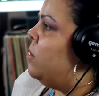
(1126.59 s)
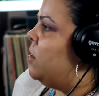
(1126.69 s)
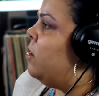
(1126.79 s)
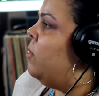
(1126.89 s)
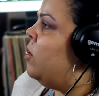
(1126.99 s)
was
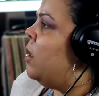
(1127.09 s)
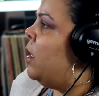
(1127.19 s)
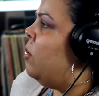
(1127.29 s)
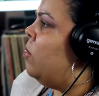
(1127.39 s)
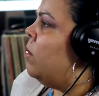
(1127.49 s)
a community.
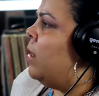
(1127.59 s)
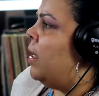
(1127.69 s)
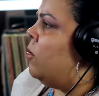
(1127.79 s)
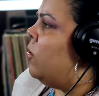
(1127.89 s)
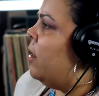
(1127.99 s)
You were
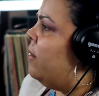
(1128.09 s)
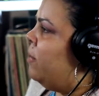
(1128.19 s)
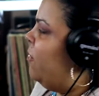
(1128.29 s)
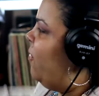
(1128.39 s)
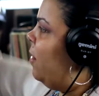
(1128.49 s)
like Doña
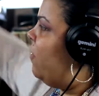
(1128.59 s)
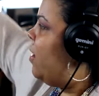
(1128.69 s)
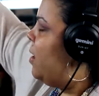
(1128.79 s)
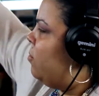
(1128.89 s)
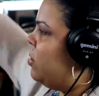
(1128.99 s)

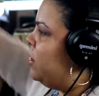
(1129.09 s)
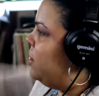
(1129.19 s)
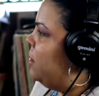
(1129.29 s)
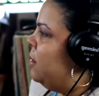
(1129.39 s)
Fefa was,